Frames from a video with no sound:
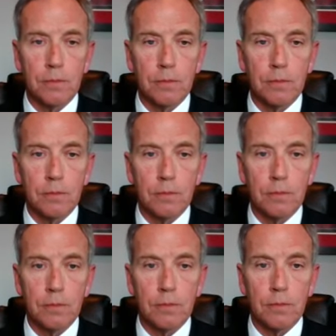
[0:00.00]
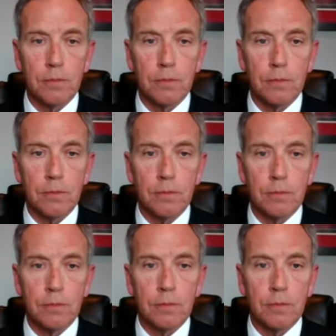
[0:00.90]

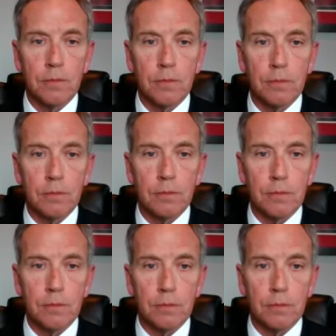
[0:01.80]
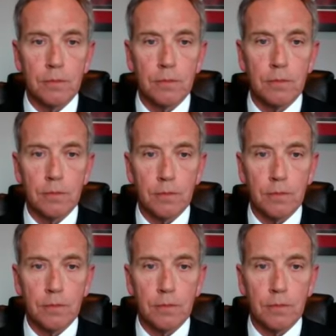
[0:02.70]
The person shown says nothing.